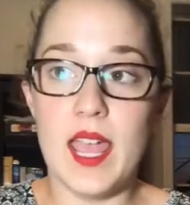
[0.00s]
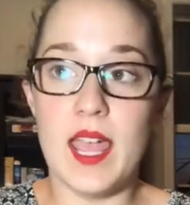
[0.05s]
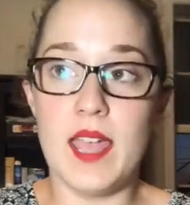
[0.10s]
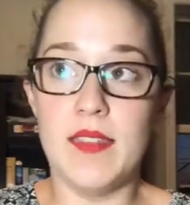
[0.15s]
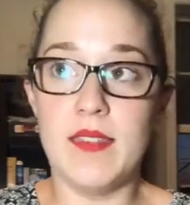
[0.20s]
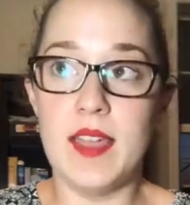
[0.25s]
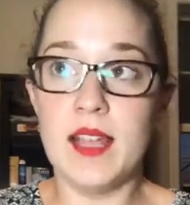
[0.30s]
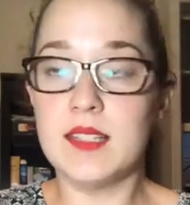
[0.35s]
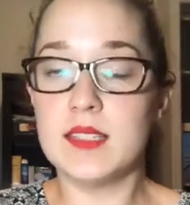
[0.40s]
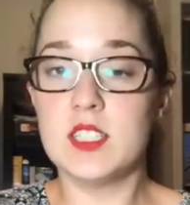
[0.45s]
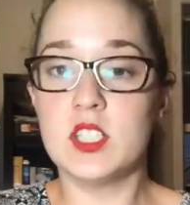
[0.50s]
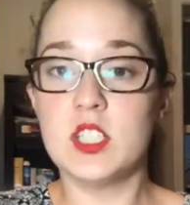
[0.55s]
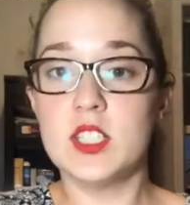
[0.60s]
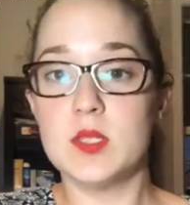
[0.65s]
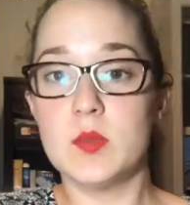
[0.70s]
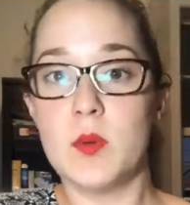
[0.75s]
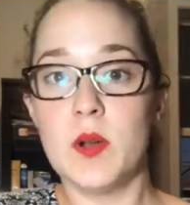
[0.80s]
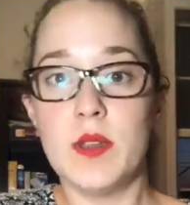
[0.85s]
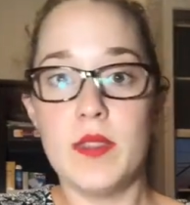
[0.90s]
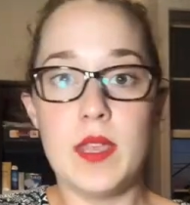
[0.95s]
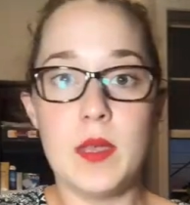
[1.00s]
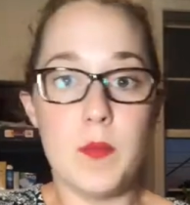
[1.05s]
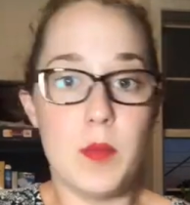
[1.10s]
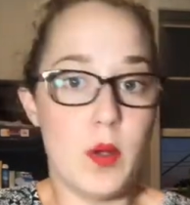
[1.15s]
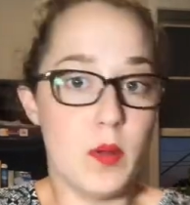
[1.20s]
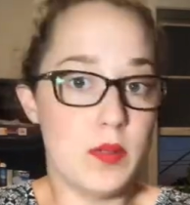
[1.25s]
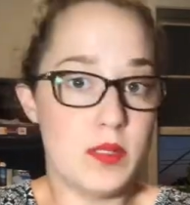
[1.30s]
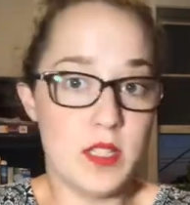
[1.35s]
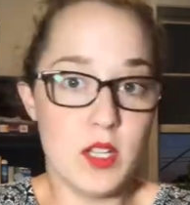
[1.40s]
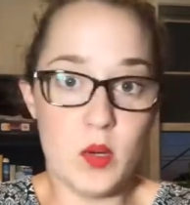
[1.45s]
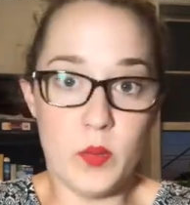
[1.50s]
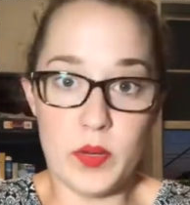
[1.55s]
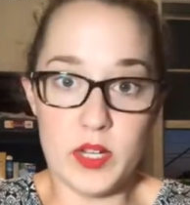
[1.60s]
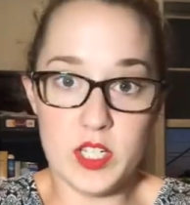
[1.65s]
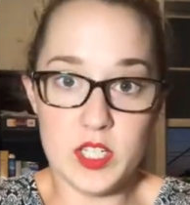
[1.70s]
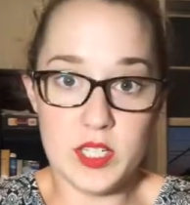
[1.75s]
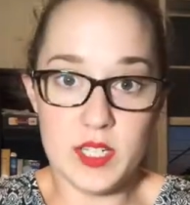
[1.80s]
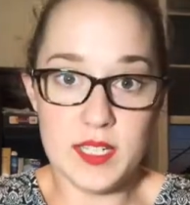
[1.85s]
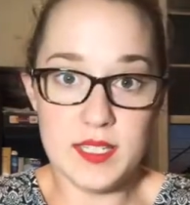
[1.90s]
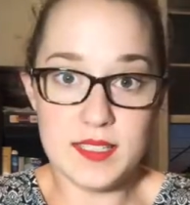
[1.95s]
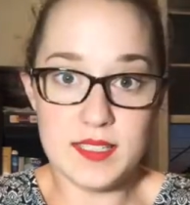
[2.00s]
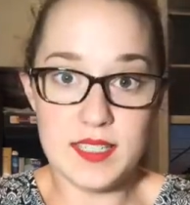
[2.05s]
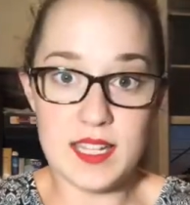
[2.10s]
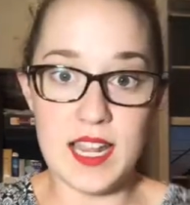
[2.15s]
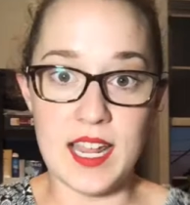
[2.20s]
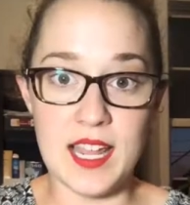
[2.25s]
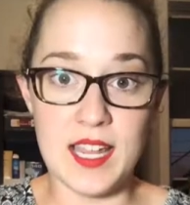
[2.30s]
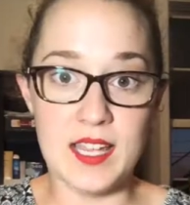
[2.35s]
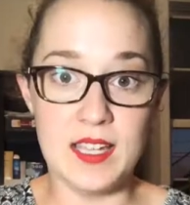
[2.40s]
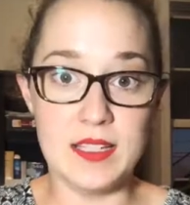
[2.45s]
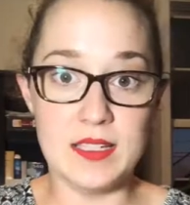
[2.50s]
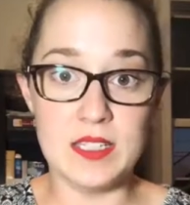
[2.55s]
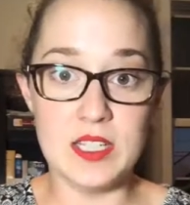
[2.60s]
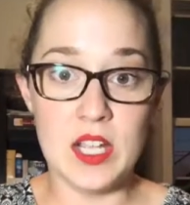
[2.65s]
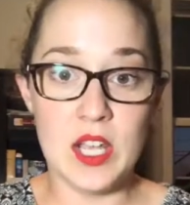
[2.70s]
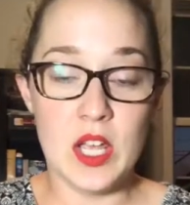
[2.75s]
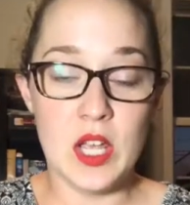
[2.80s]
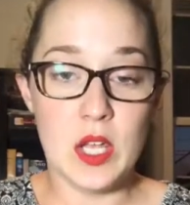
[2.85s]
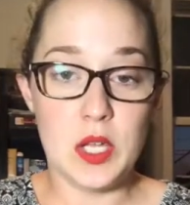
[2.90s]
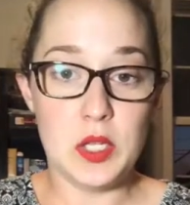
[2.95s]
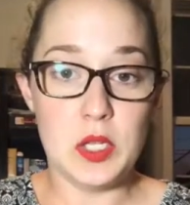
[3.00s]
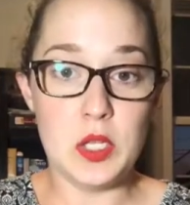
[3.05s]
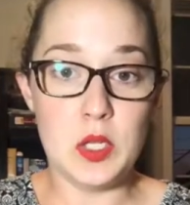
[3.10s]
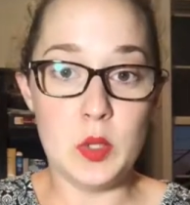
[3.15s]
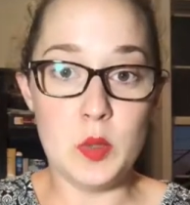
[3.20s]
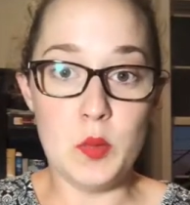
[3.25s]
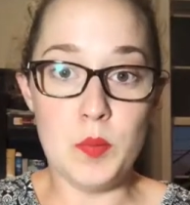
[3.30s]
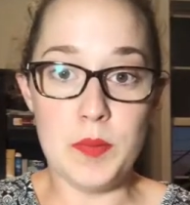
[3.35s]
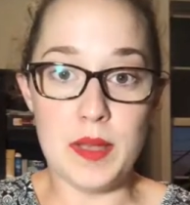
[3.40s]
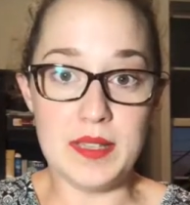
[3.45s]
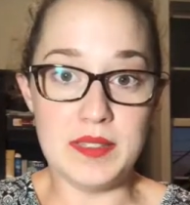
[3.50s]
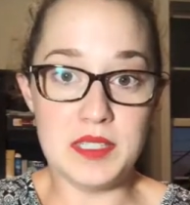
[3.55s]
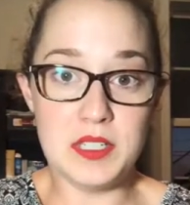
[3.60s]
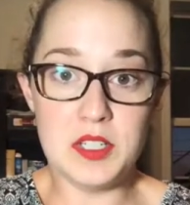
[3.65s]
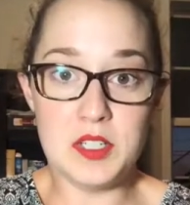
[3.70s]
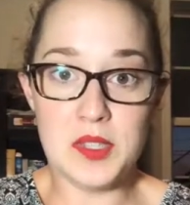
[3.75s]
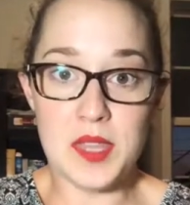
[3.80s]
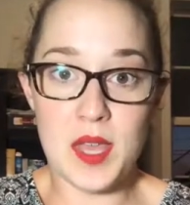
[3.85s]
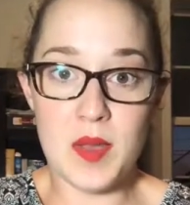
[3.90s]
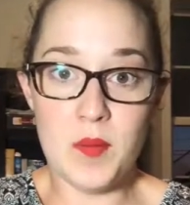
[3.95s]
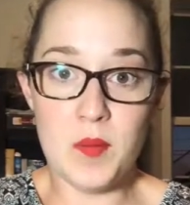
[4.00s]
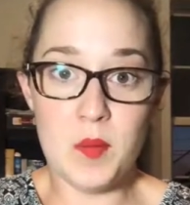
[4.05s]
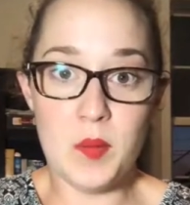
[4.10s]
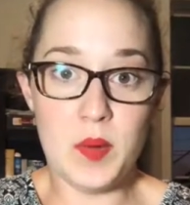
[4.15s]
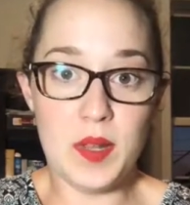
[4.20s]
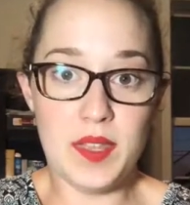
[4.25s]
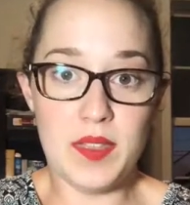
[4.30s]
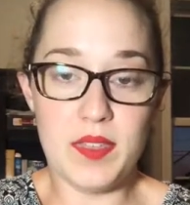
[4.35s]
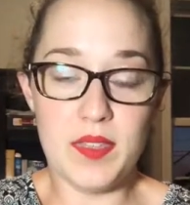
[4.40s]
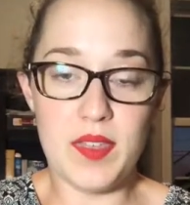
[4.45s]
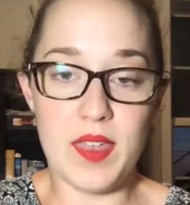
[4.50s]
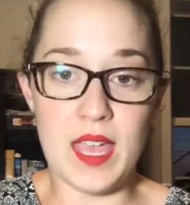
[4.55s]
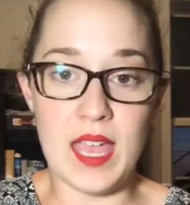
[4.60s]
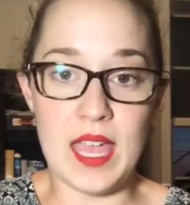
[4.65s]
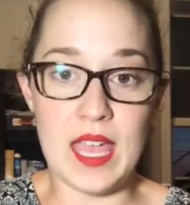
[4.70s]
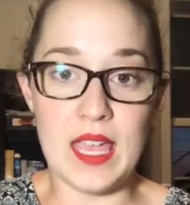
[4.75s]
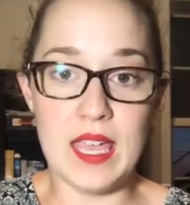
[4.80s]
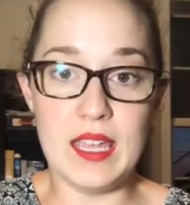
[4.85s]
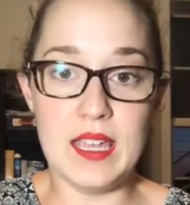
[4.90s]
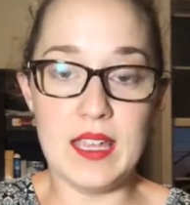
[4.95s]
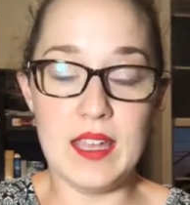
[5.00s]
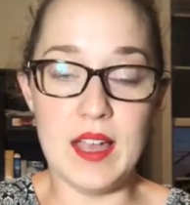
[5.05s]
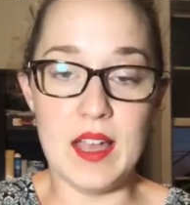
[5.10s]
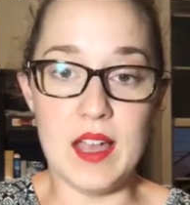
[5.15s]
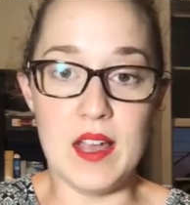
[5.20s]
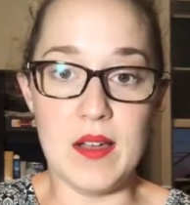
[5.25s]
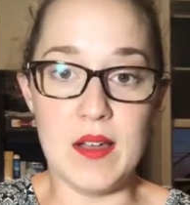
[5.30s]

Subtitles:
and that's just where they post their wish list, and you message them with a